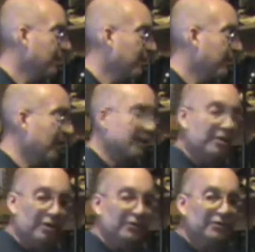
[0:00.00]
But I
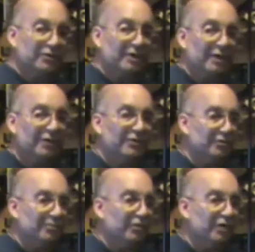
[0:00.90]
can also tell it to
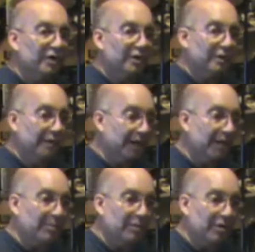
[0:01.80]
put
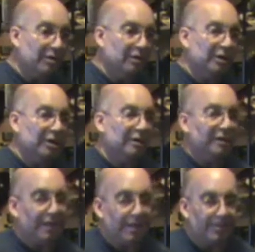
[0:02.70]
amp modeling,
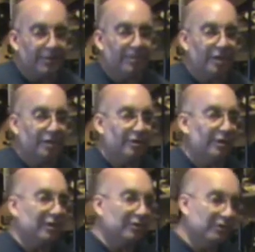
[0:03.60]
cabinet
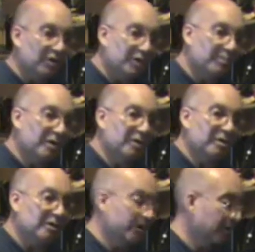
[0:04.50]
modeling, guitar
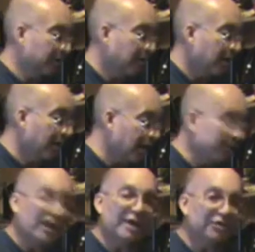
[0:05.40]
modeling
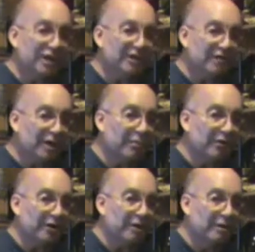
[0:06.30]
on that jack's
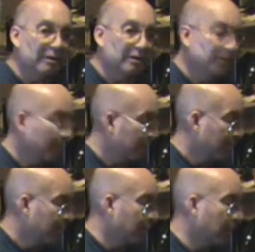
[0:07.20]
output.
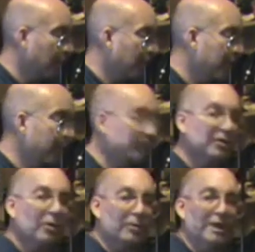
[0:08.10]
So whatever's
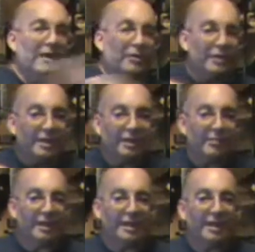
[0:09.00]
going out and hitting
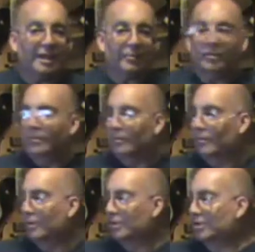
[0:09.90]
my amp,
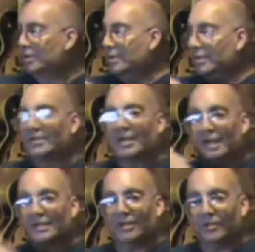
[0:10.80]
which in this
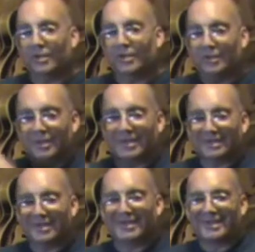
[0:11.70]
case I wouldn't do it
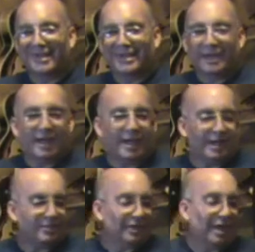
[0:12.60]
because it's a
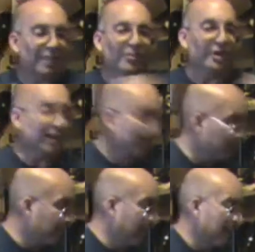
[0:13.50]
half stack, but I
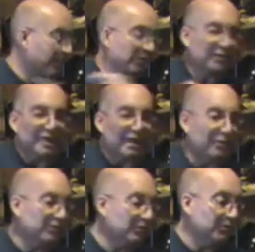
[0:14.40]
could route this
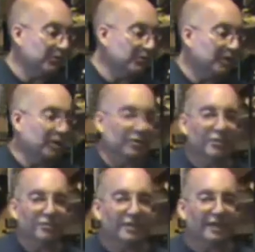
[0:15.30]
out to an
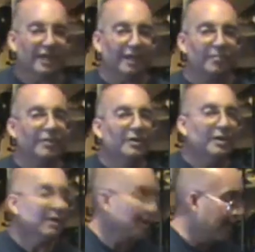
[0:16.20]
acoustic amp
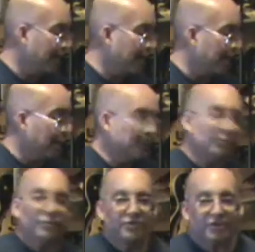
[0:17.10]
and have
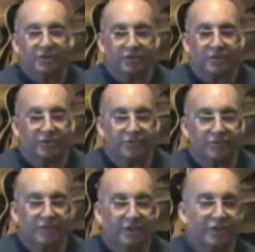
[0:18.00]
acoustic guitar
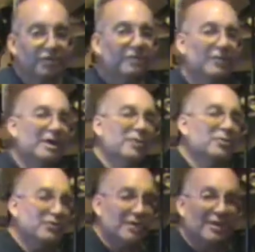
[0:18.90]
simulation while I'm
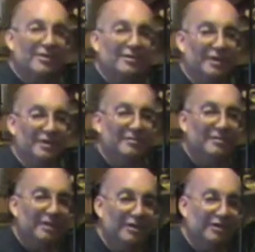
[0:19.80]
using a thin
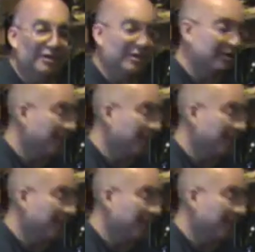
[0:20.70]
guitar